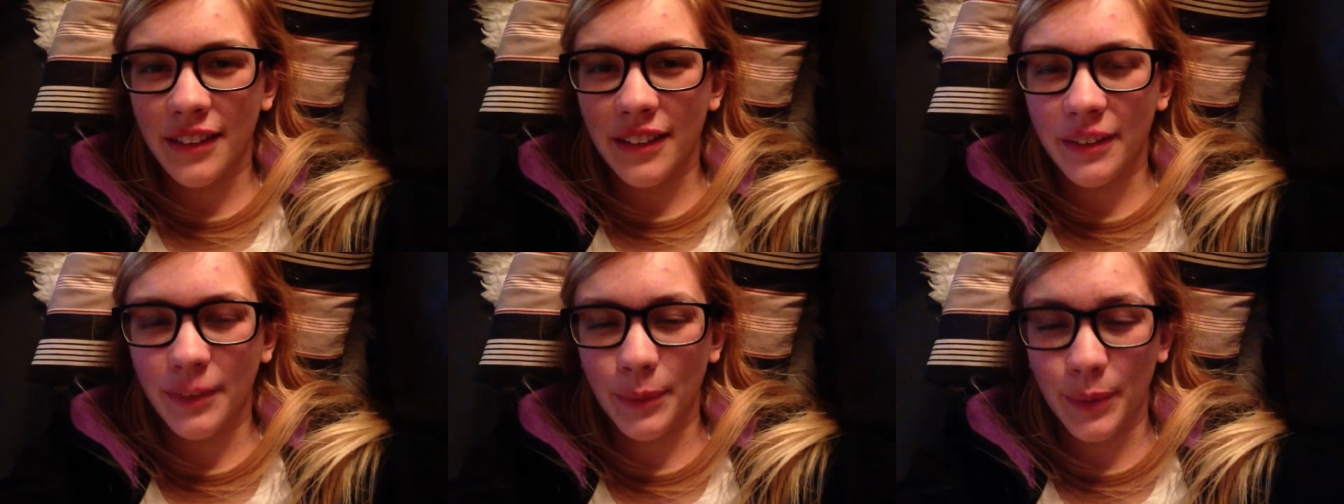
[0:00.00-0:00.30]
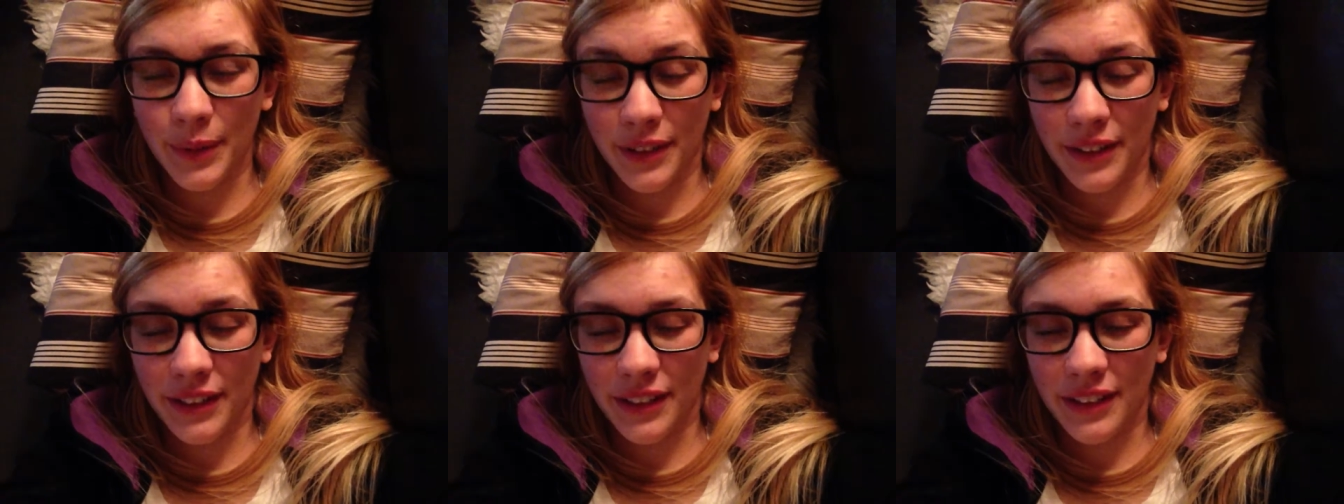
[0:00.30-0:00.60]
I
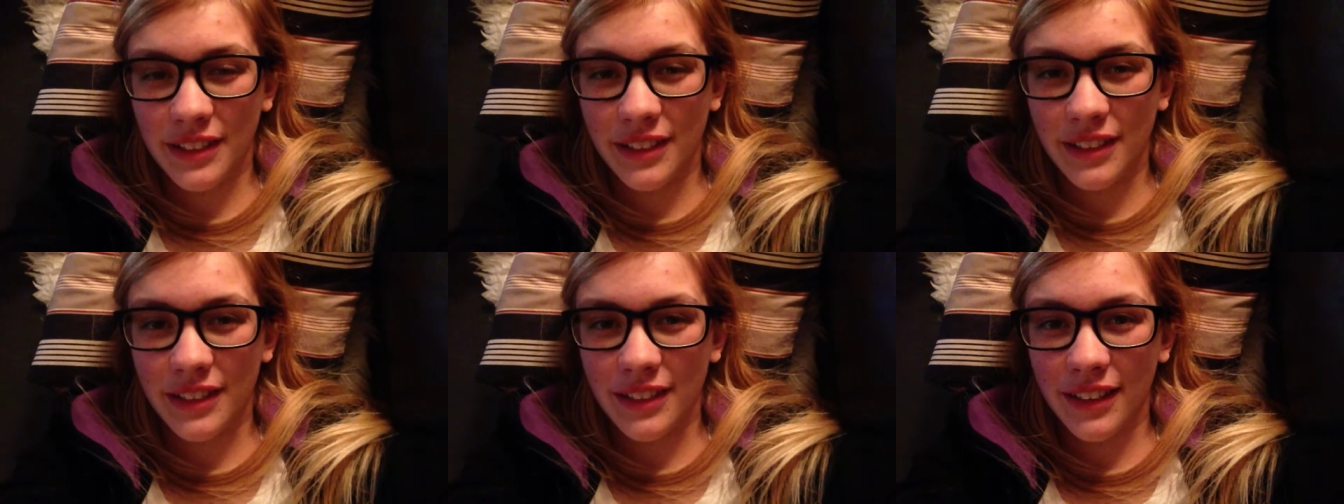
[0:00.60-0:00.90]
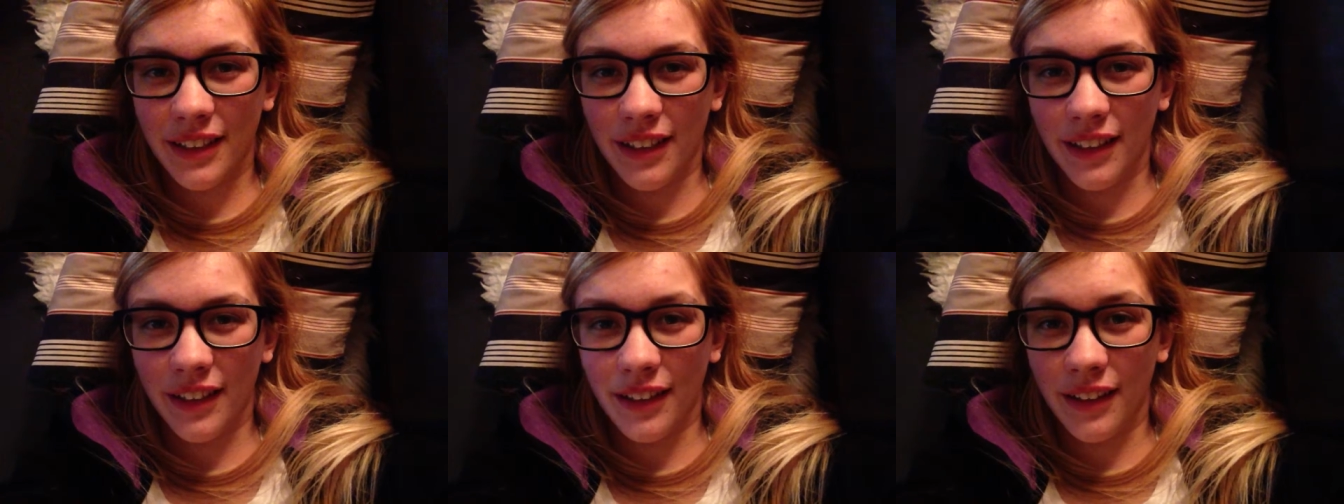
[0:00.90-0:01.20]
worked,
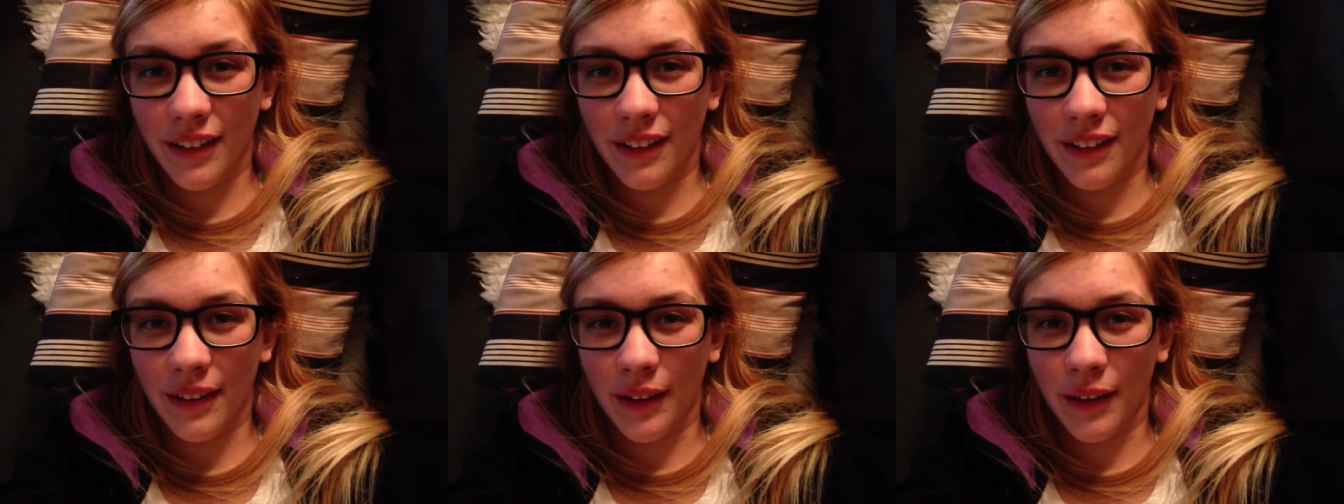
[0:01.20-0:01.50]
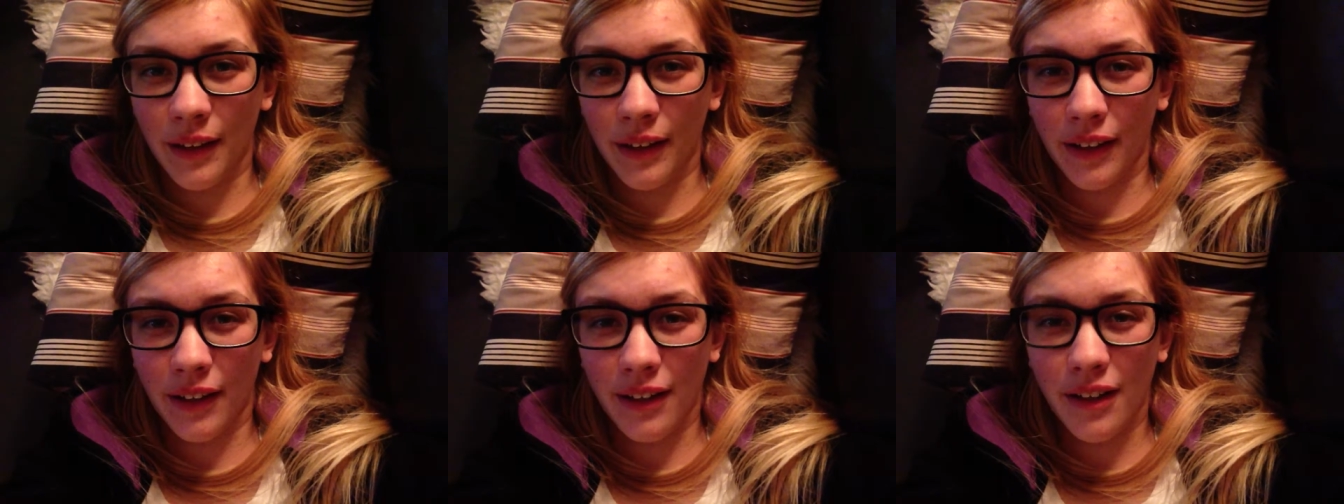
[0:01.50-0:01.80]

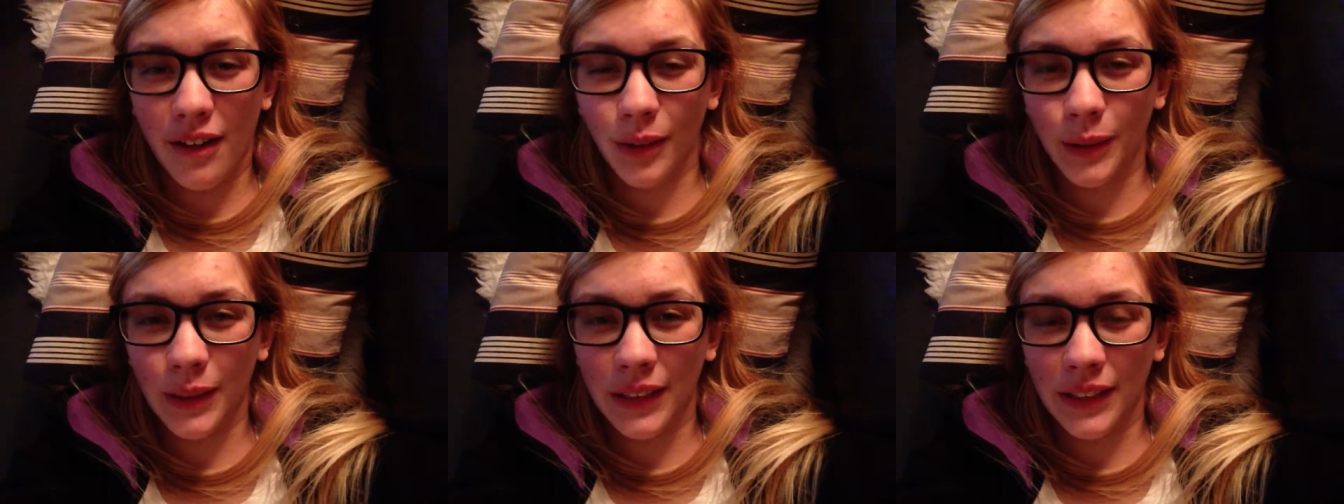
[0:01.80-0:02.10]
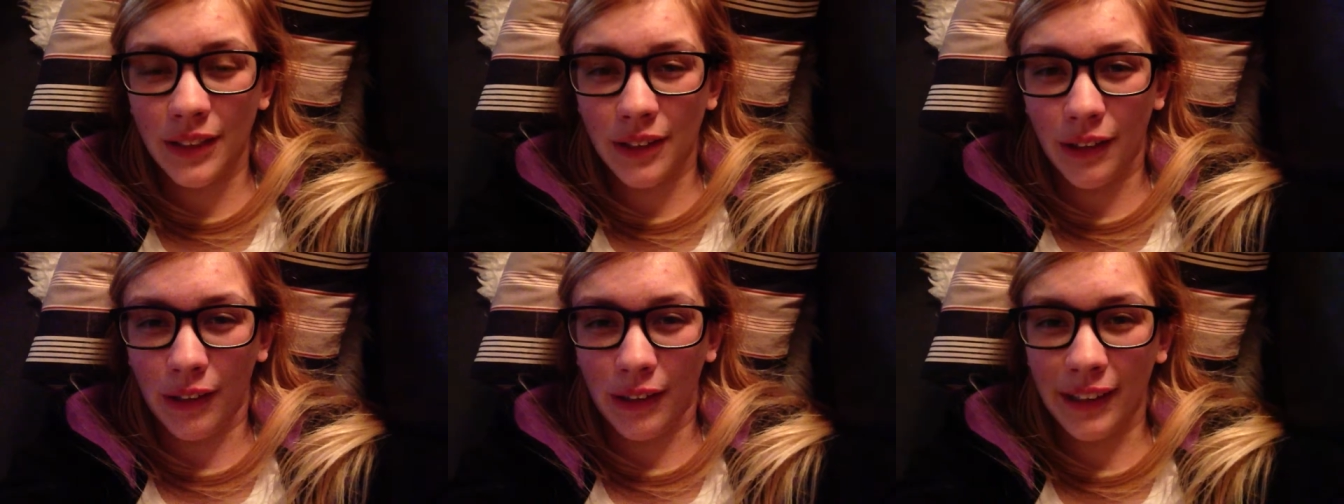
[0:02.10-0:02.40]
uh, got called
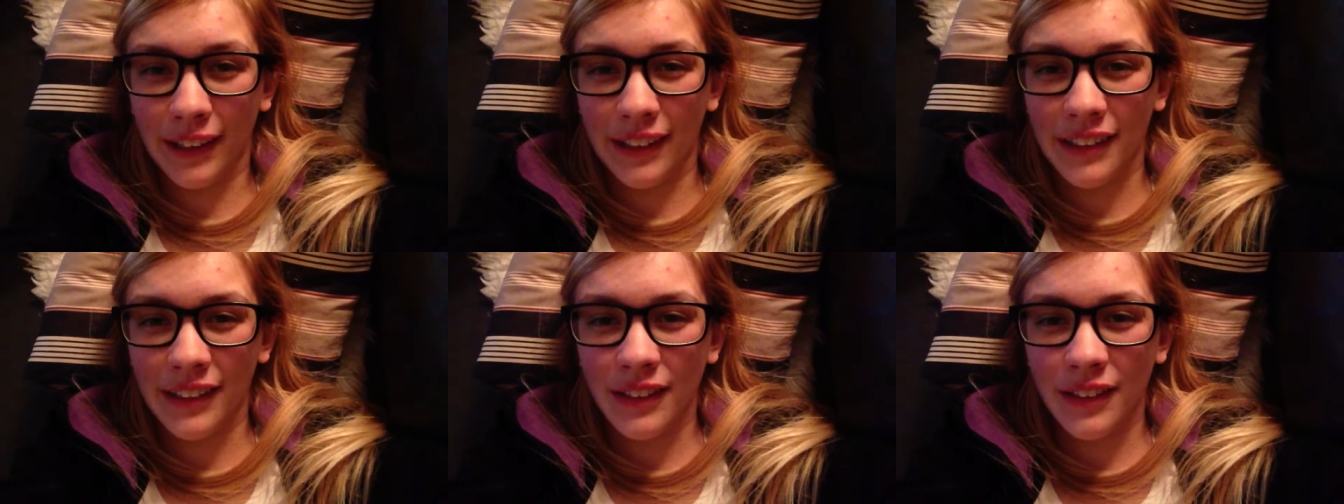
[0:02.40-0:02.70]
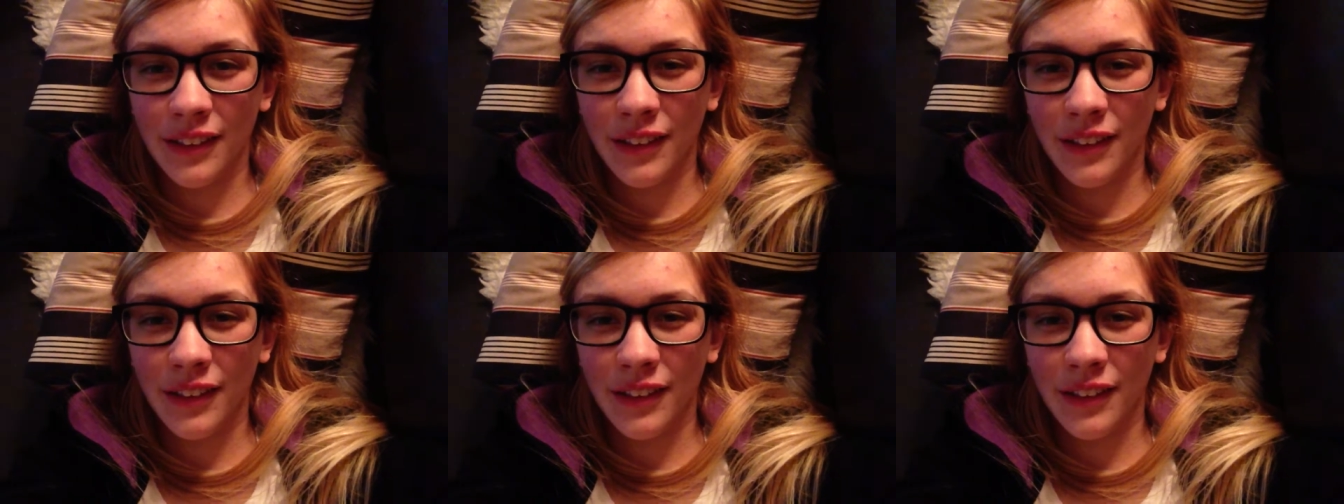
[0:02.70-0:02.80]
in early.